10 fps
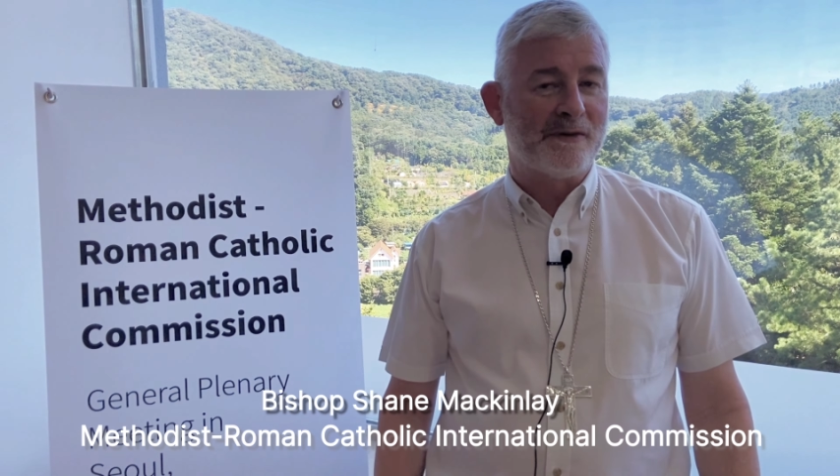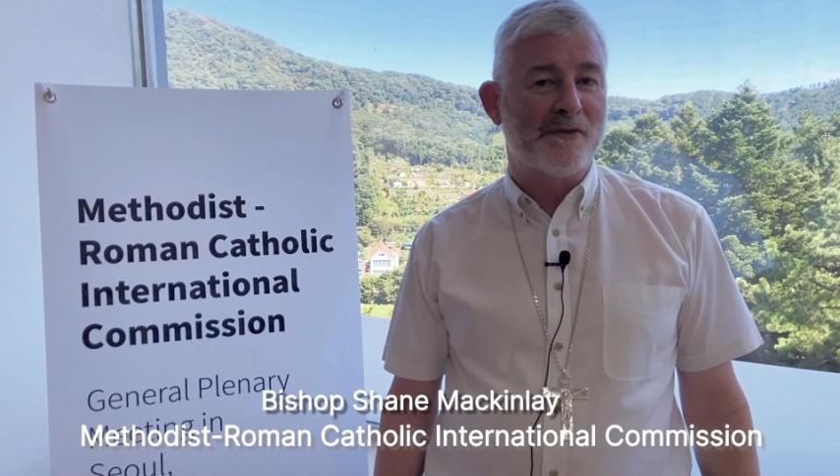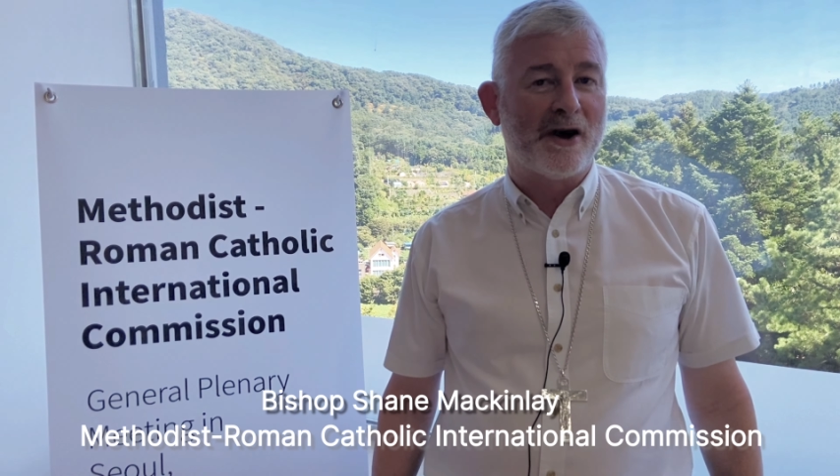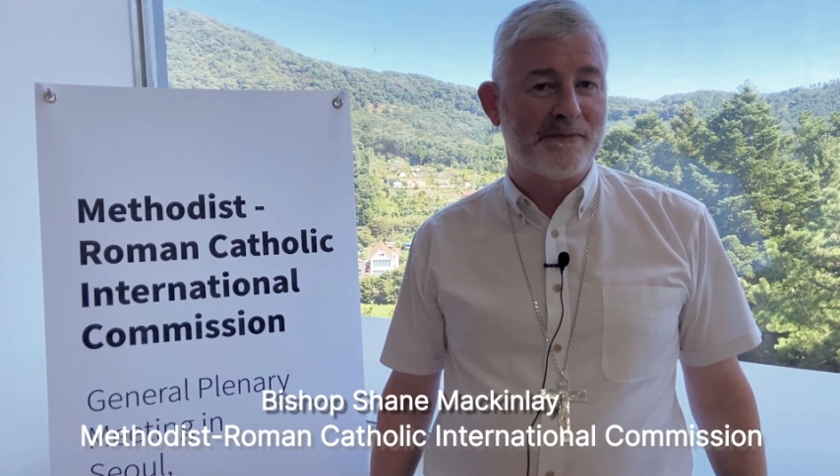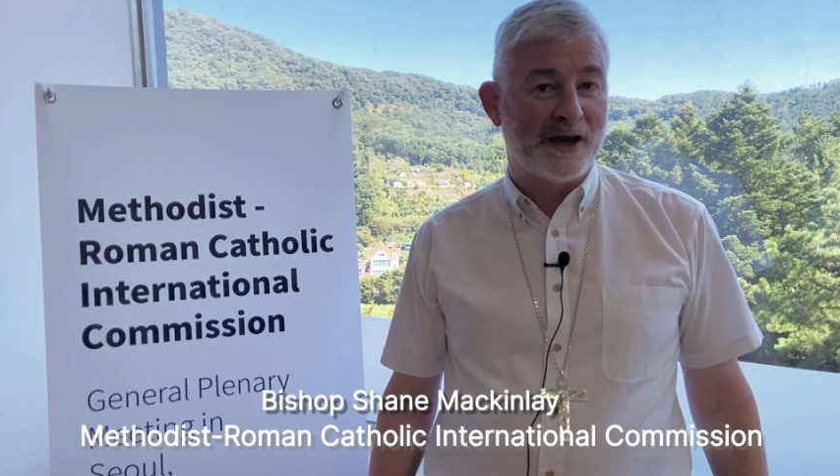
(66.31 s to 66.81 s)

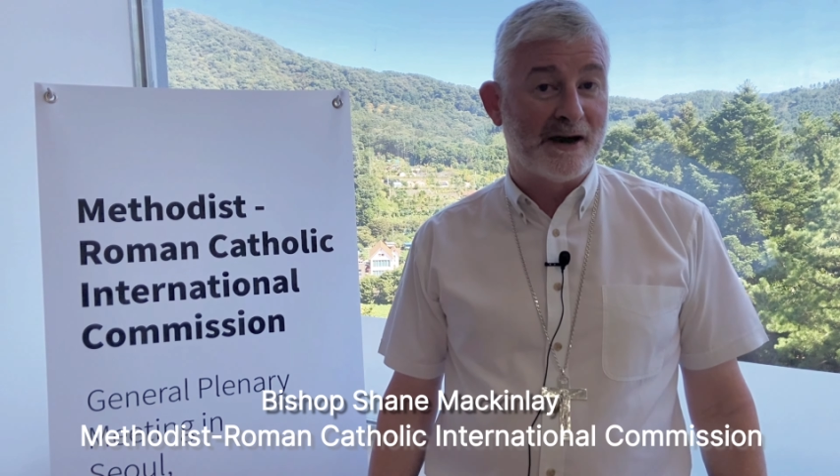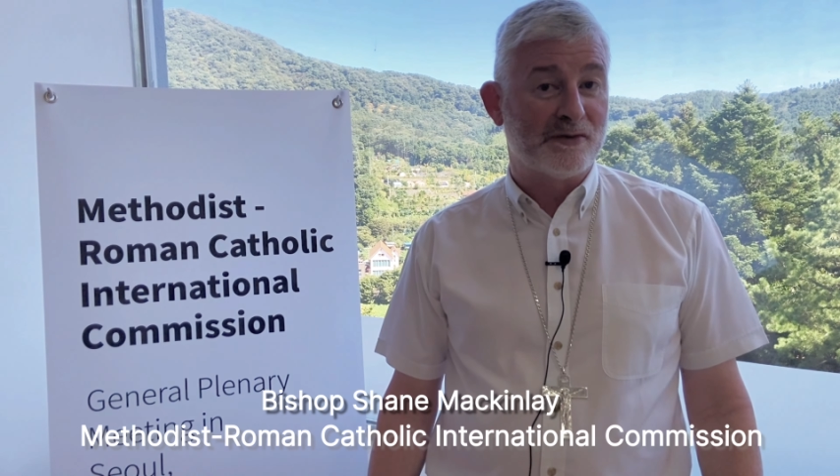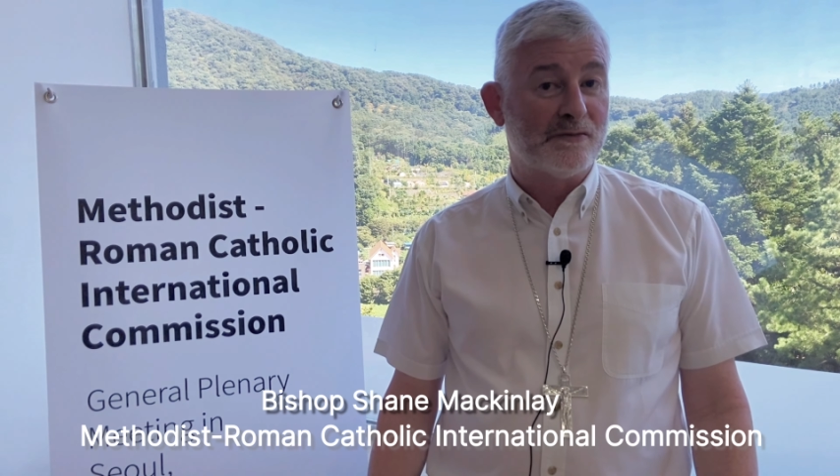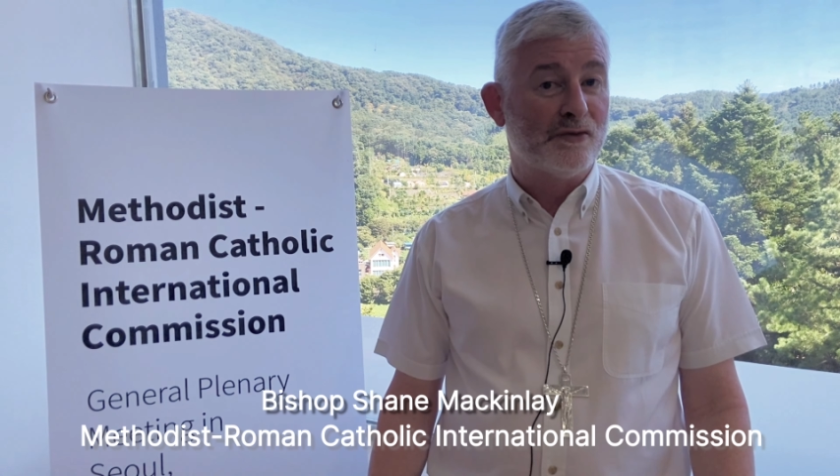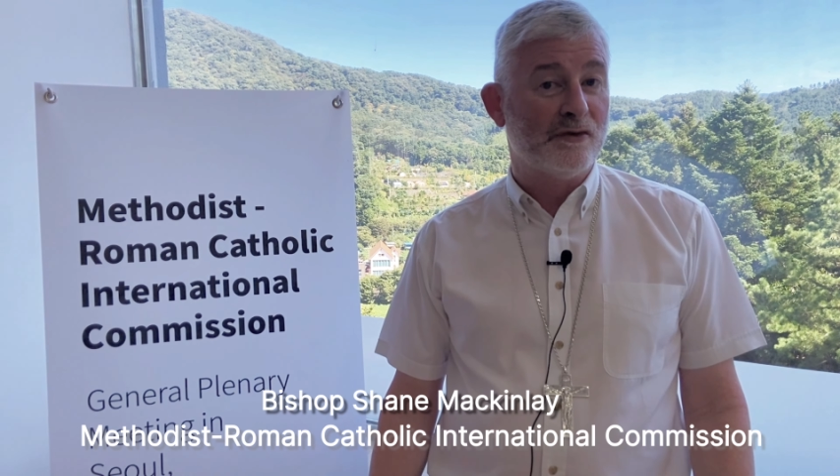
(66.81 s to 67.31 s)
might be able
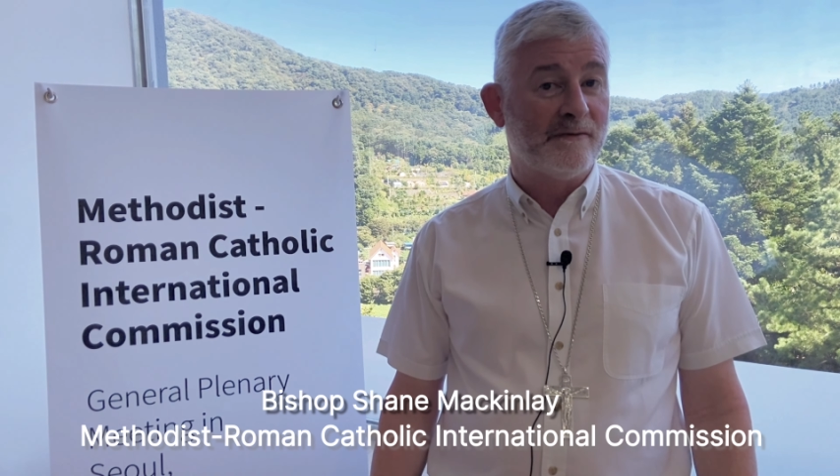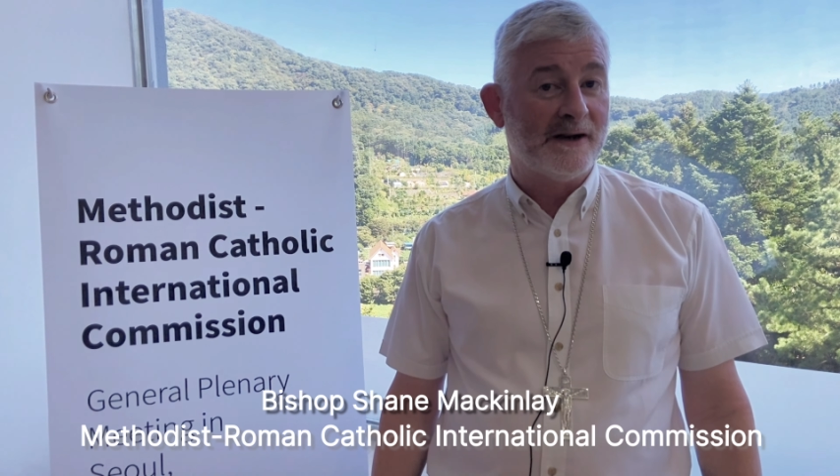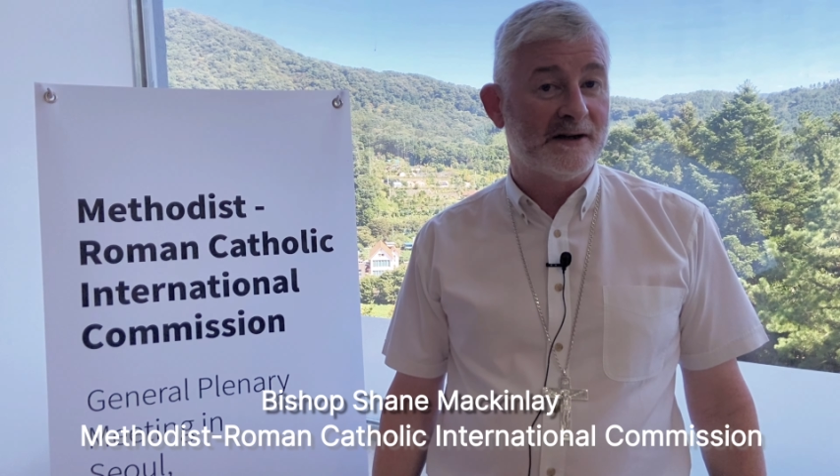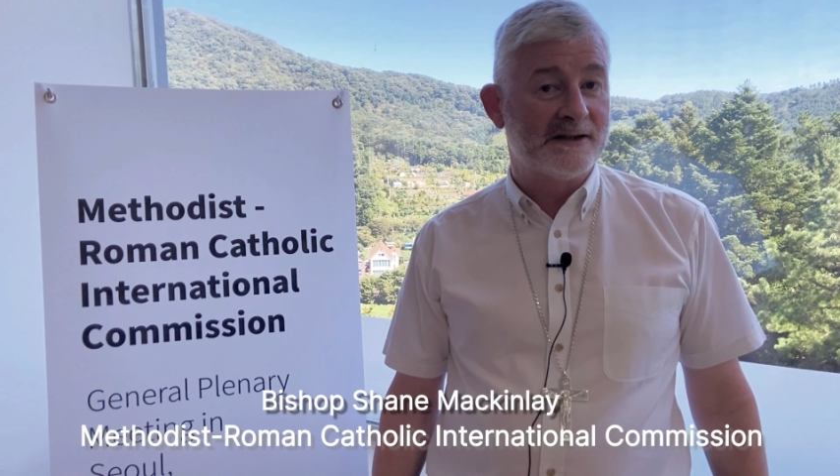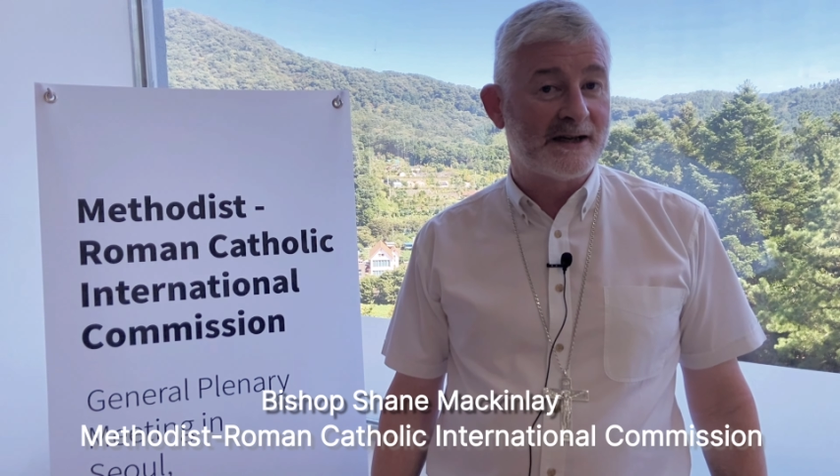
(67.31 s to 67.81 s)
to move
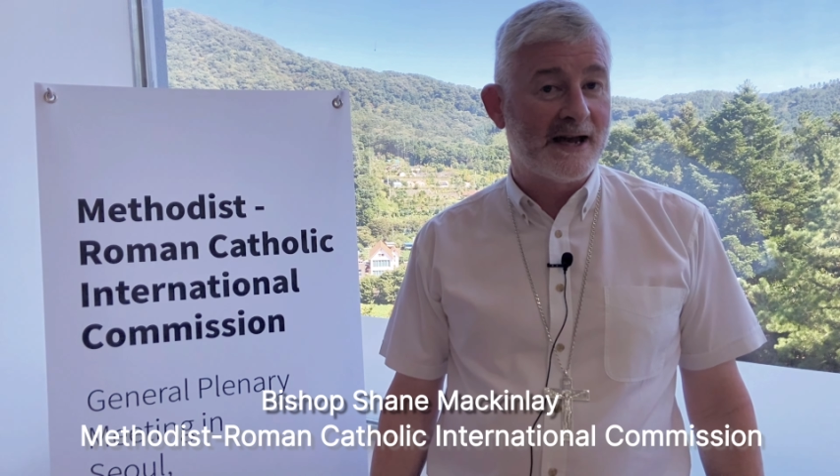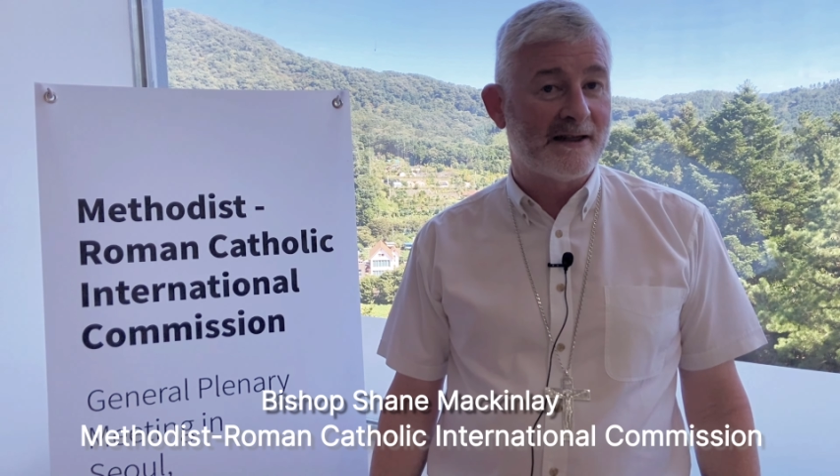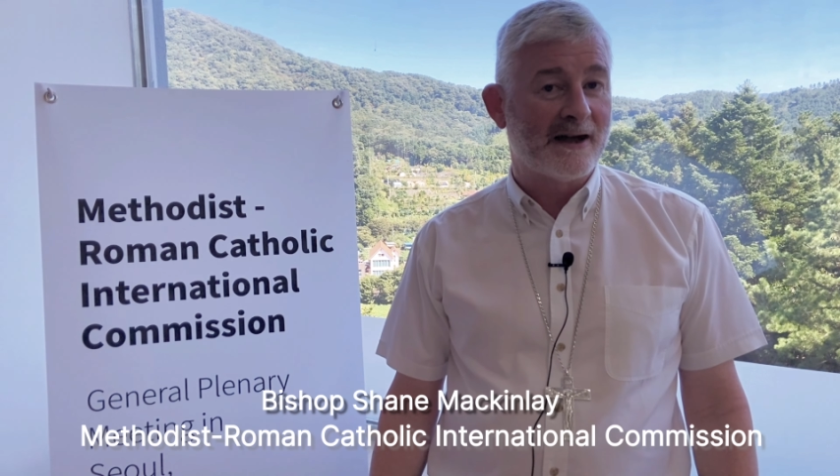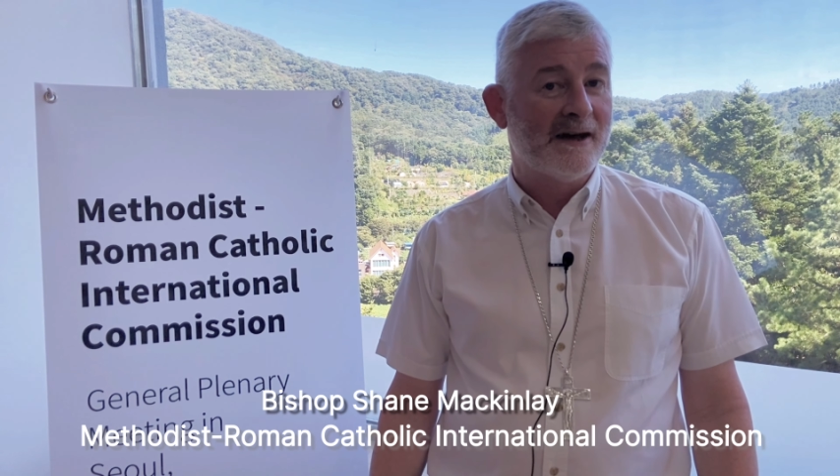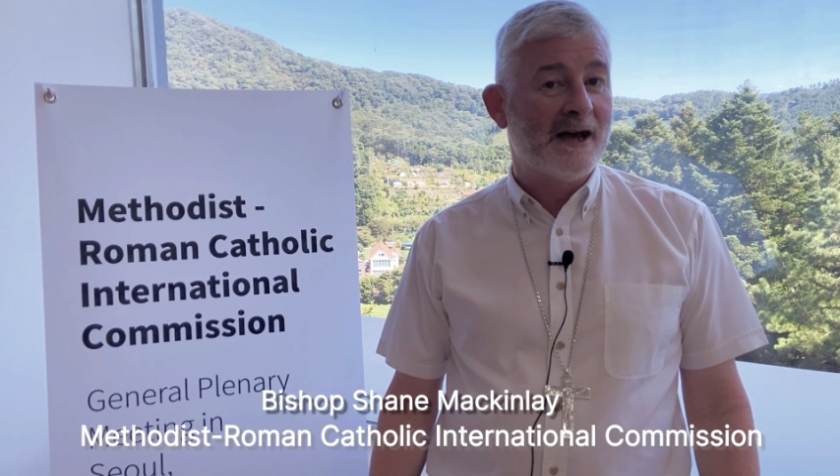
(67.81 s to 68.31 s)
in together